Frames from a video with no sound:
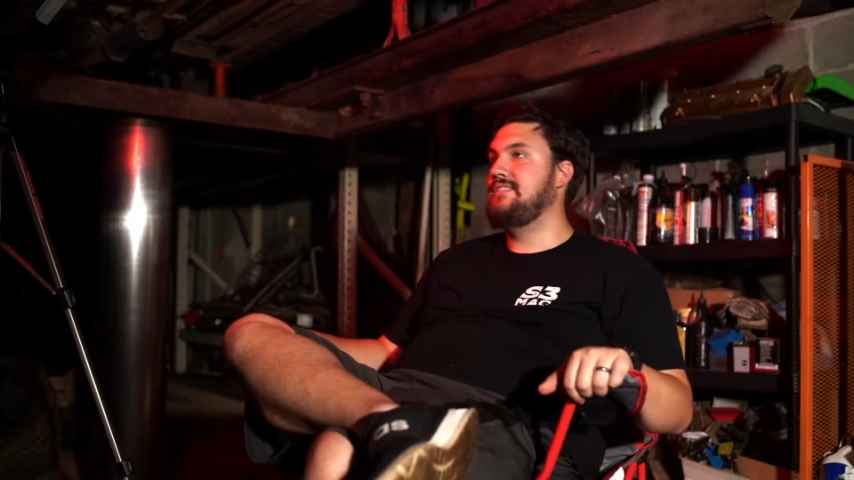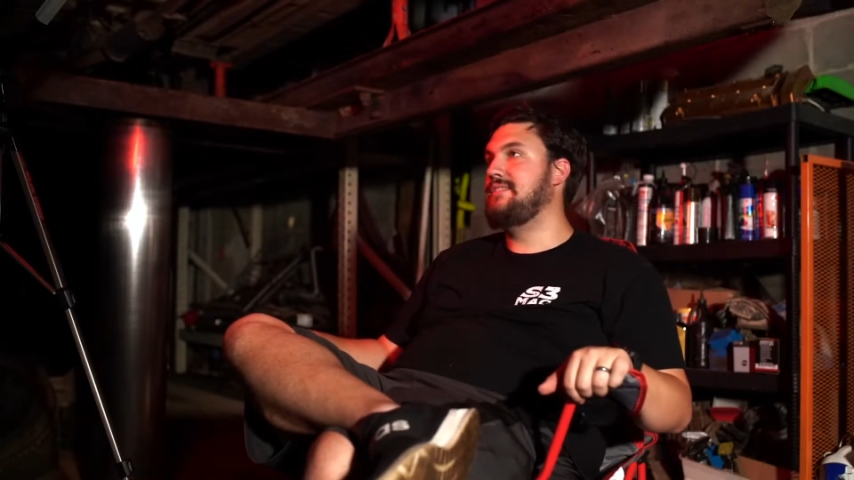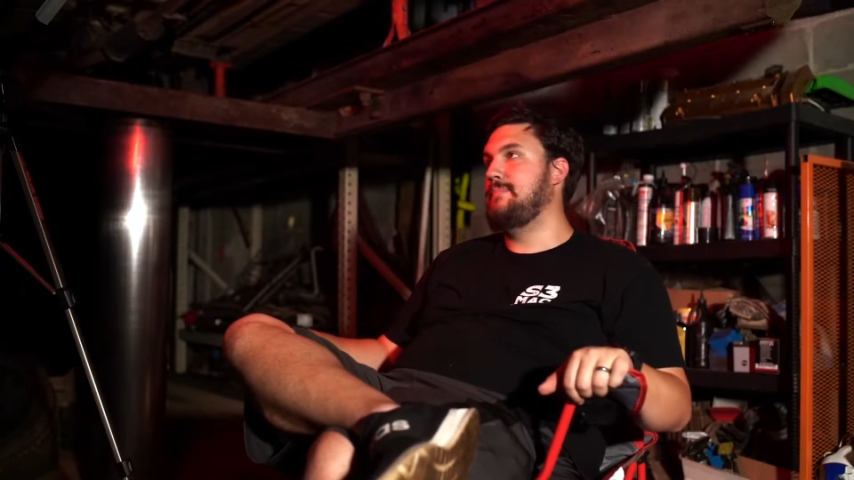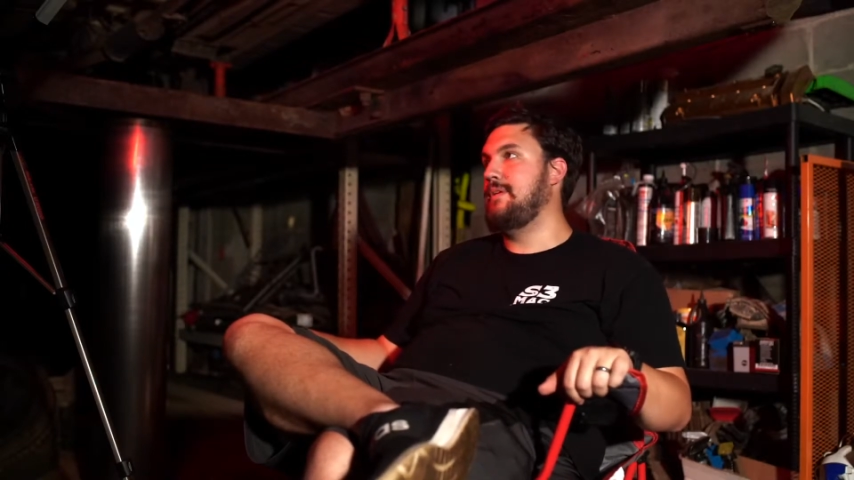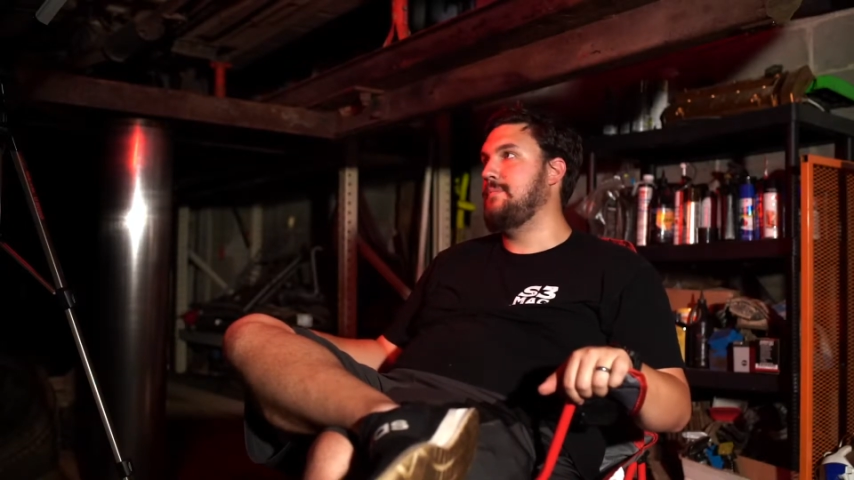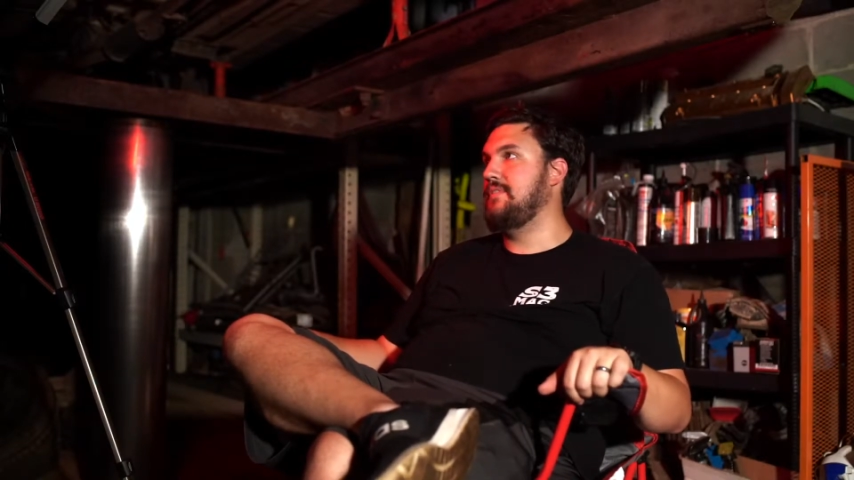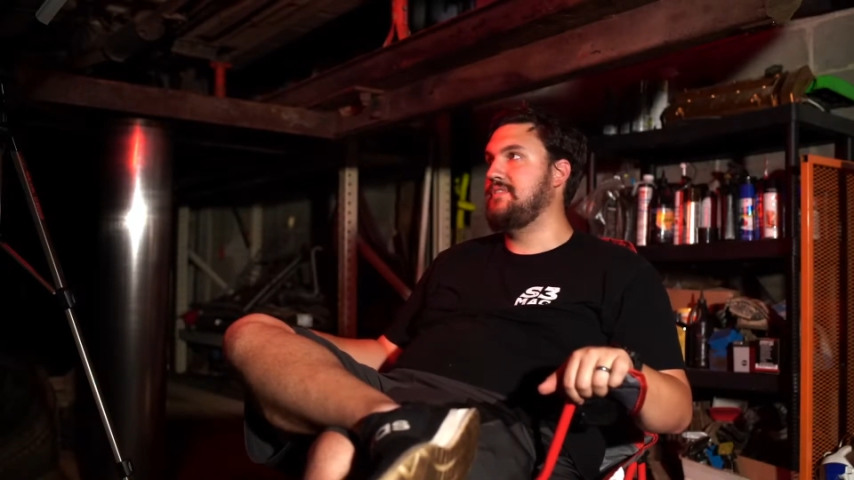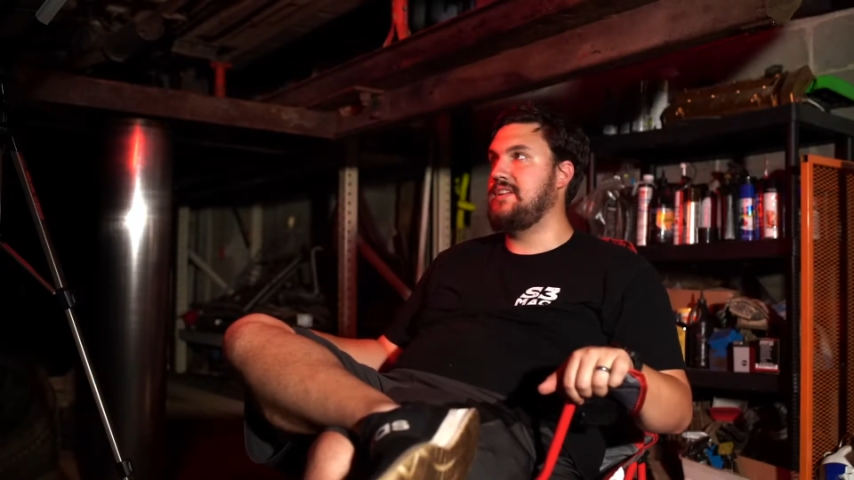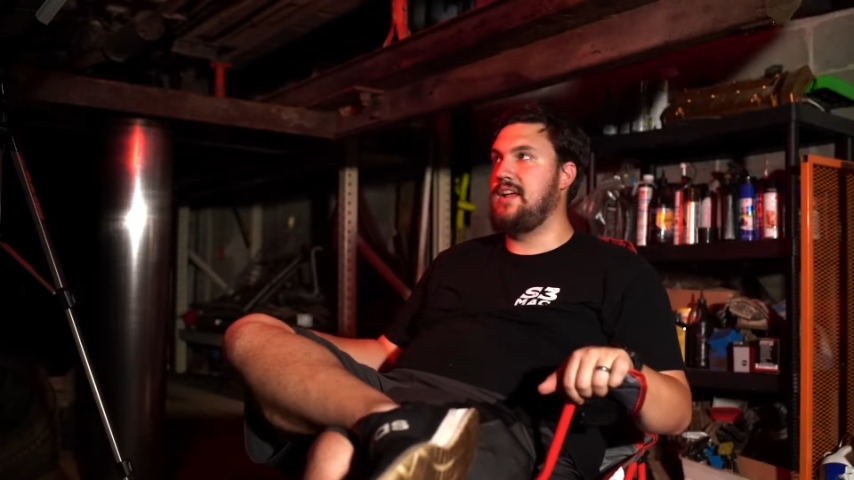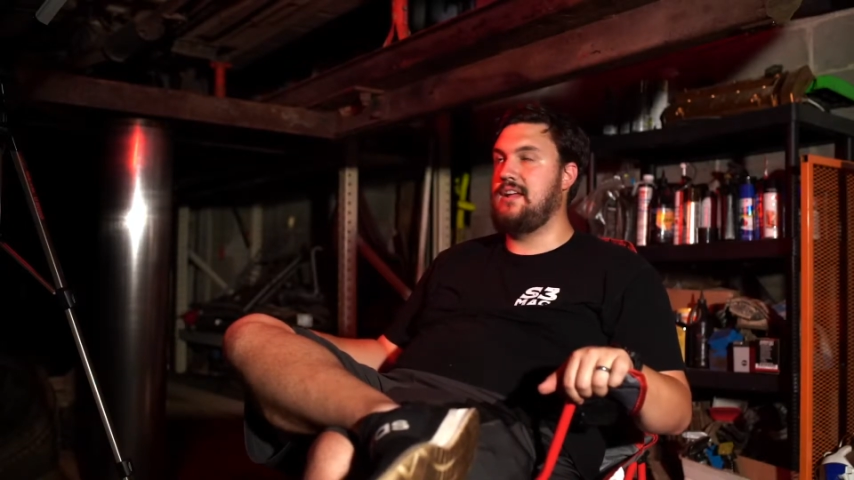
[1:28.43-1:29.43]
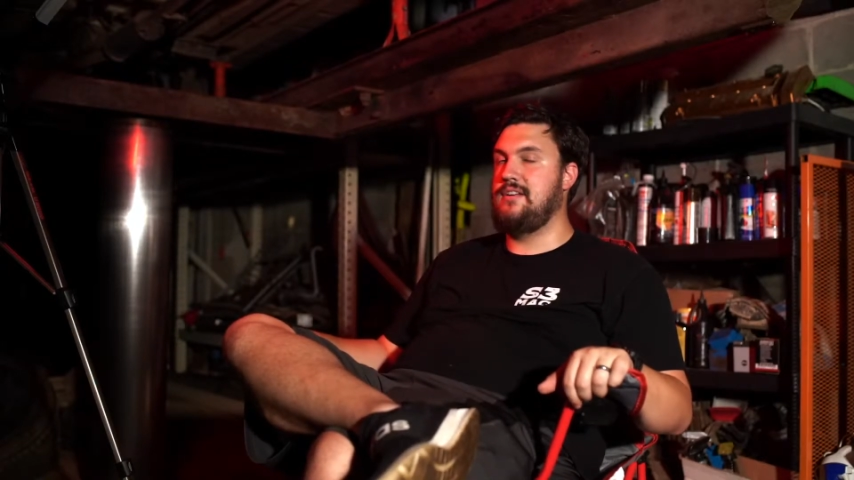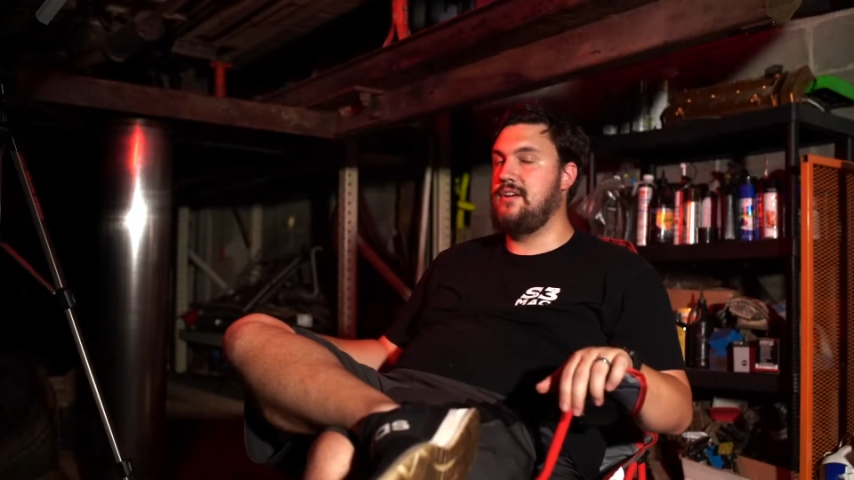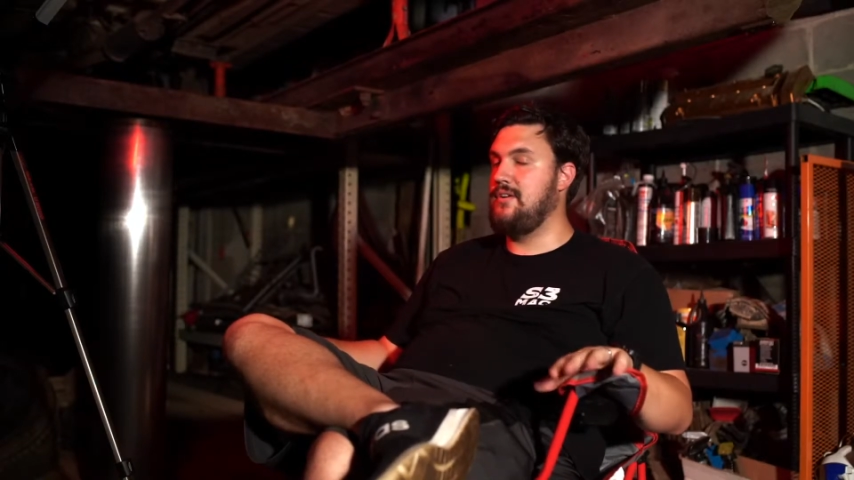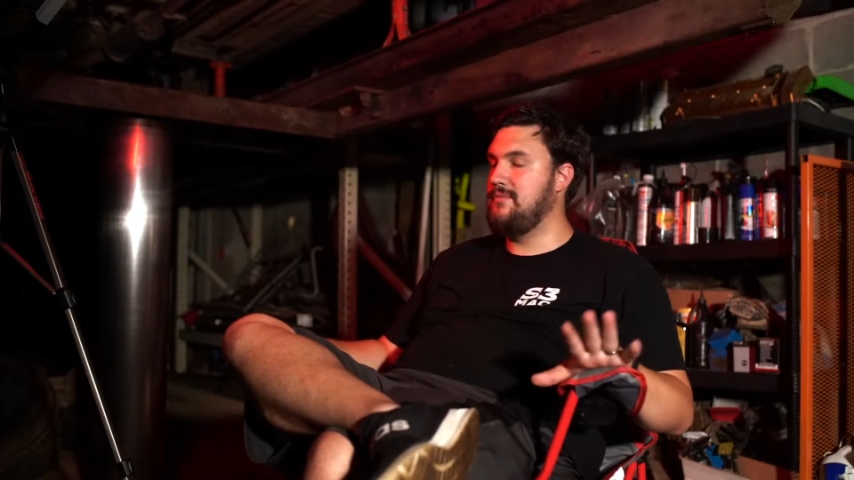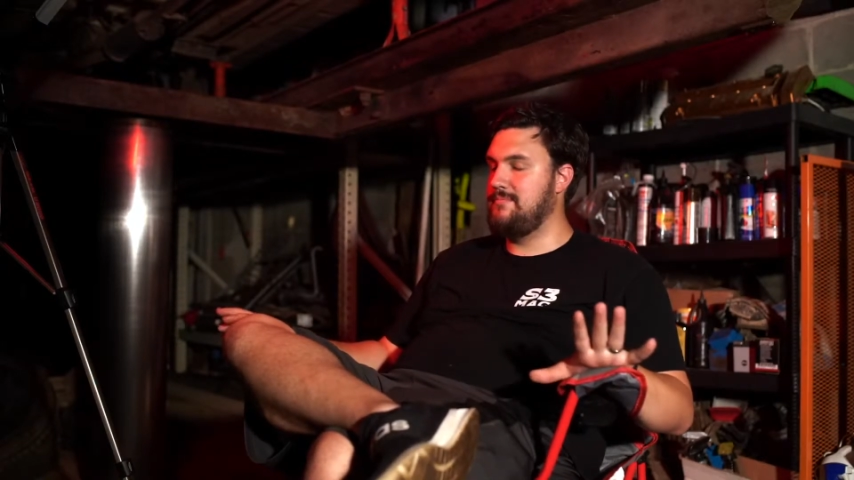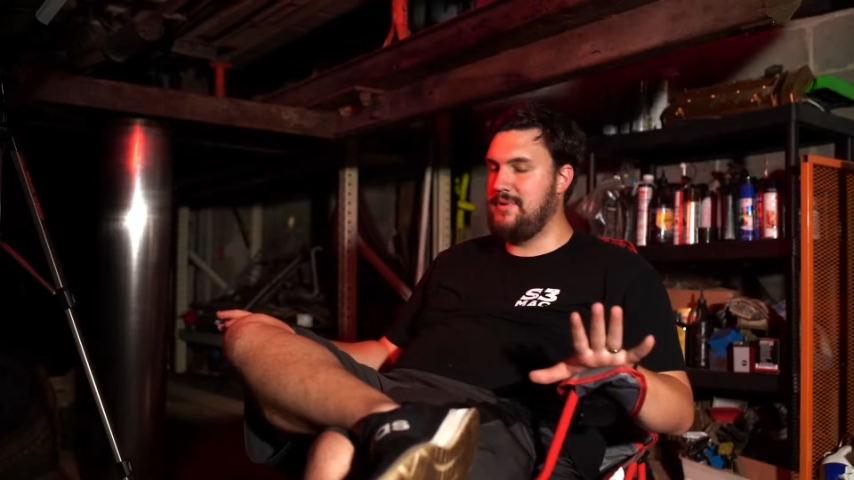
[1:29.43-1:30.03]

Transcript: some people are saying no,